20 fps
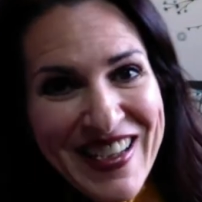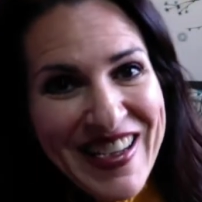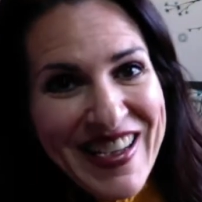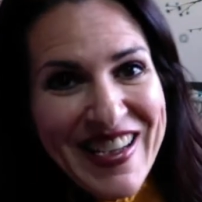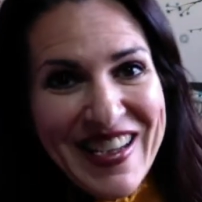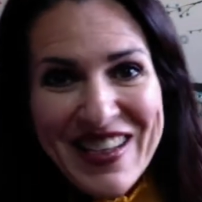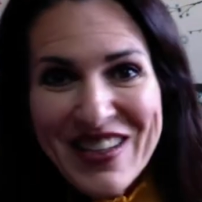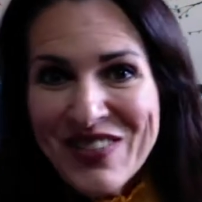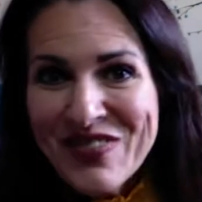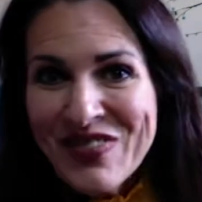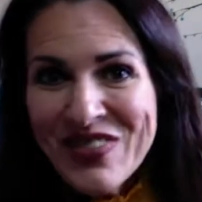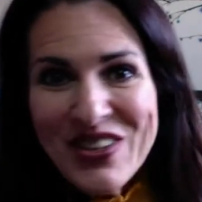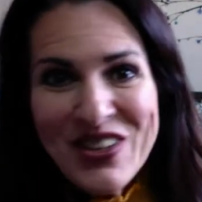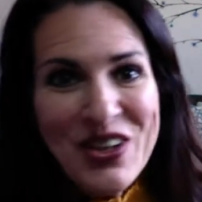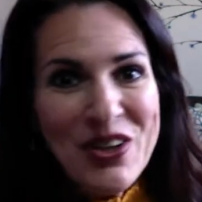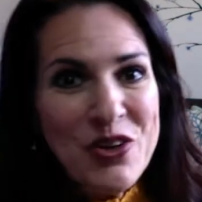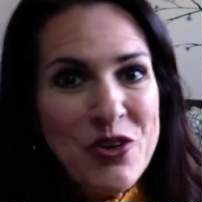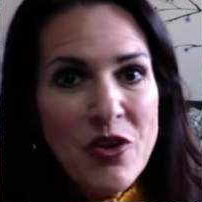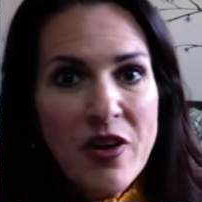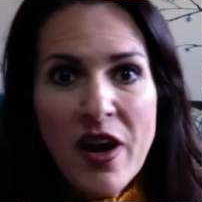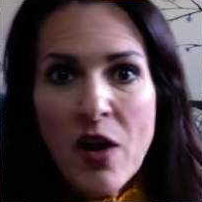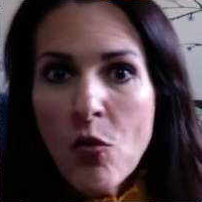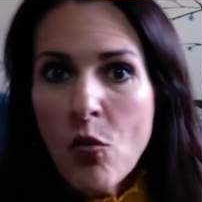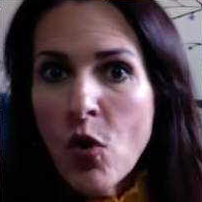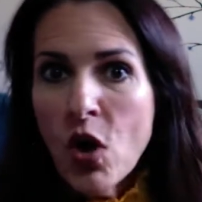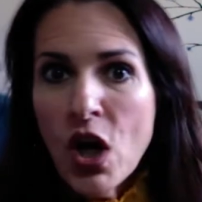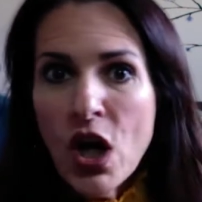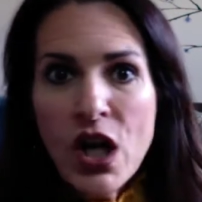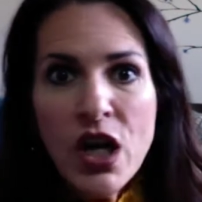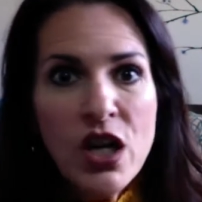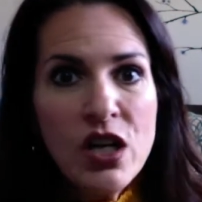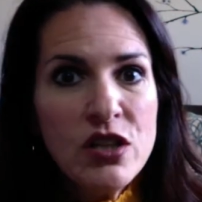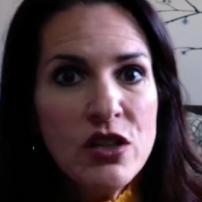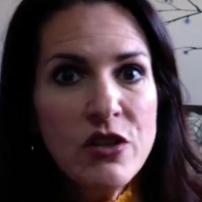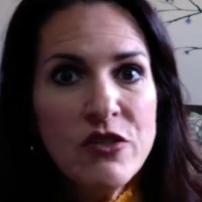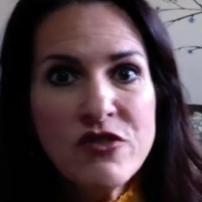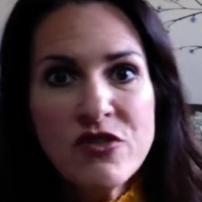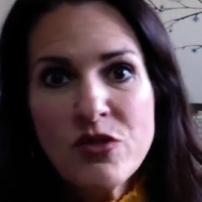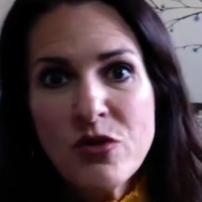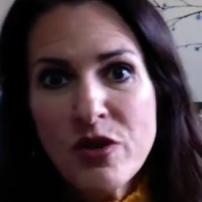if you know you're at work,
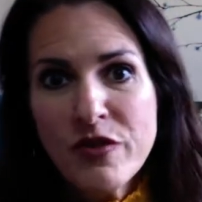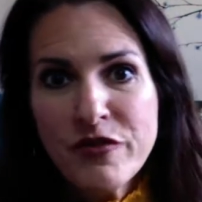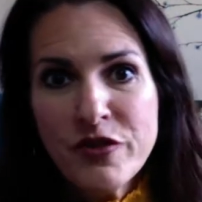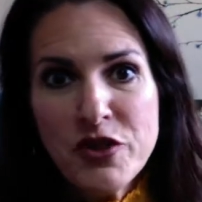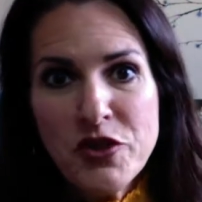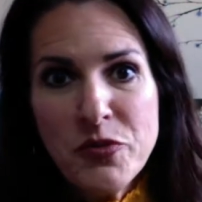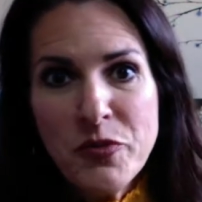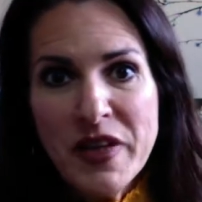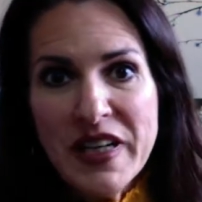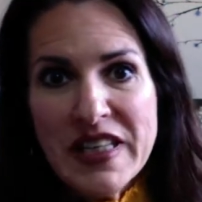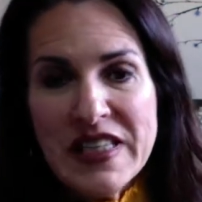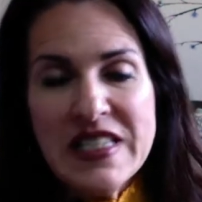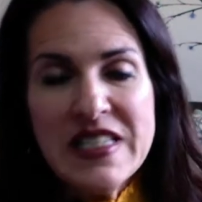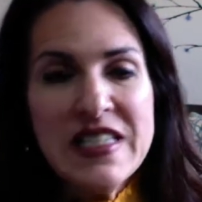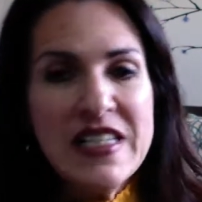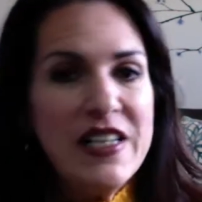close the door for two minutes.